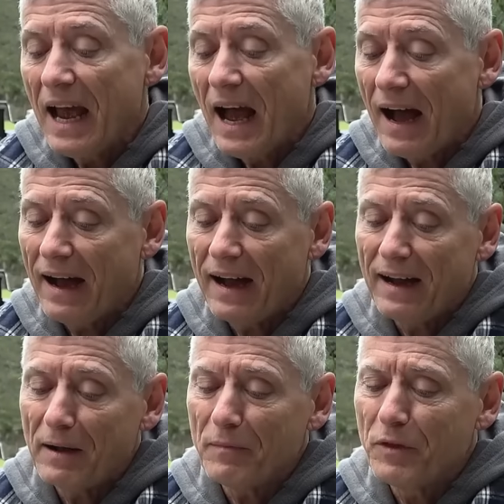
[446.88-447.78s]

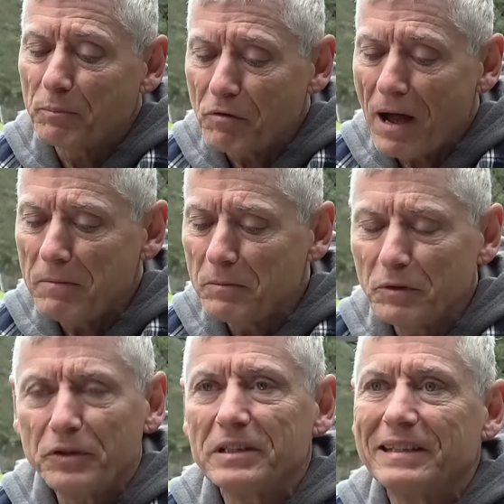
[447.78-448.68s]
The problem with
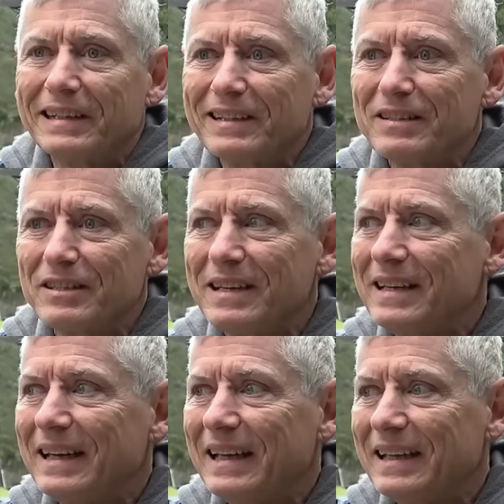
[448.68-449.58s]
the Dickinson
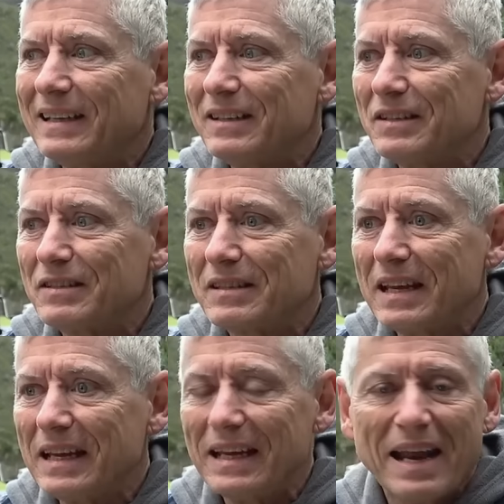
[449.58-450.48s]
is
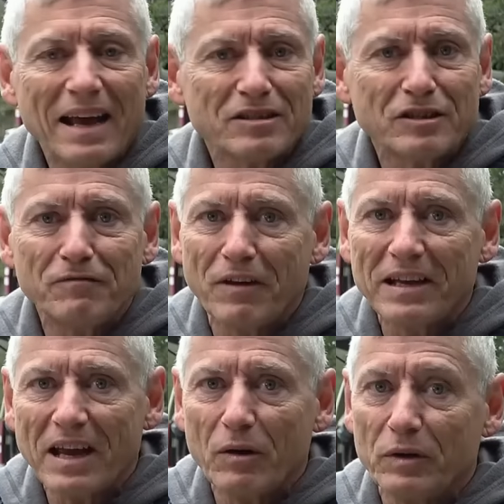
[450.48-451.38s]
it has to vent
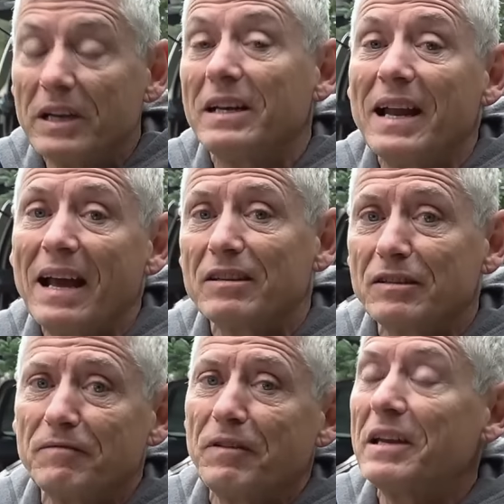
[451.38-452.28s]
out, and it has to
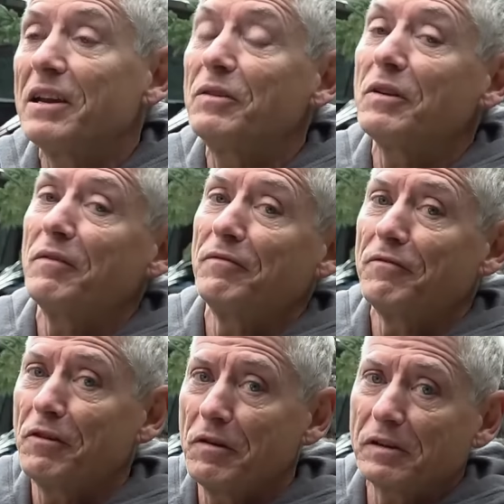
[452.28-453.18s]
vent out
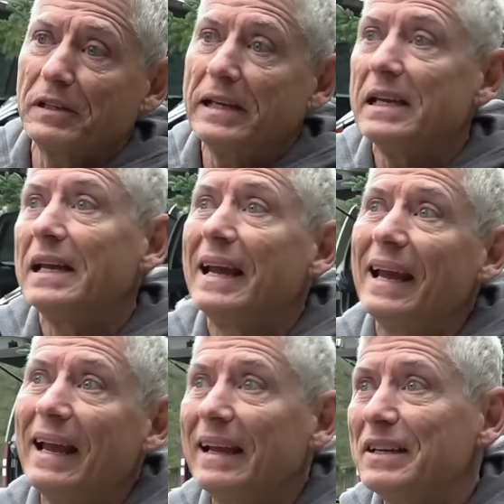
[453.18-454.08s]
vertically.
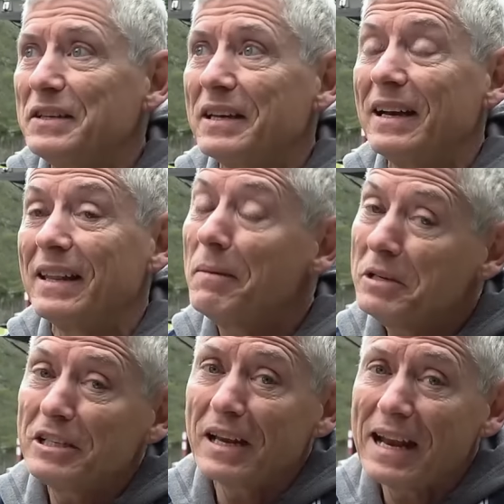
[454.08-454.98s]
And that
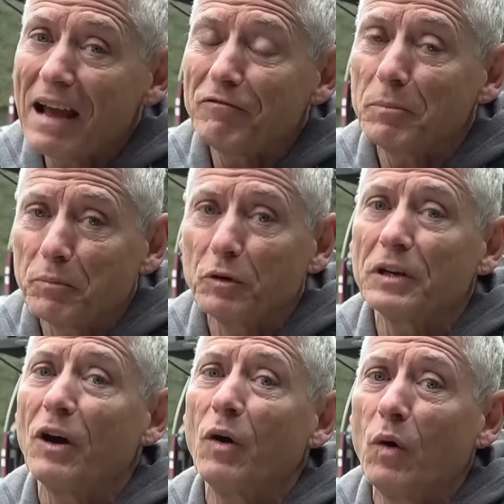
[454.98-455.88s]
means I'd have to put
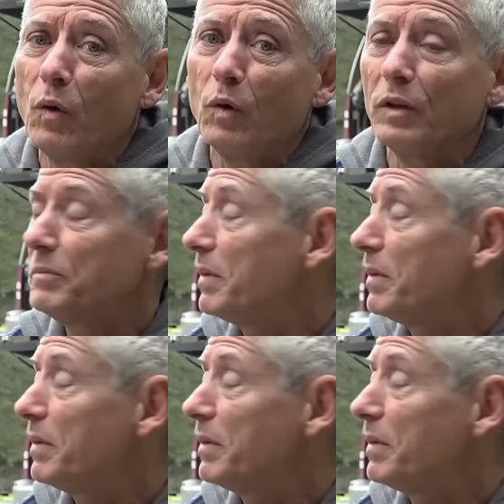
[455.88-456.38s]
a hole in my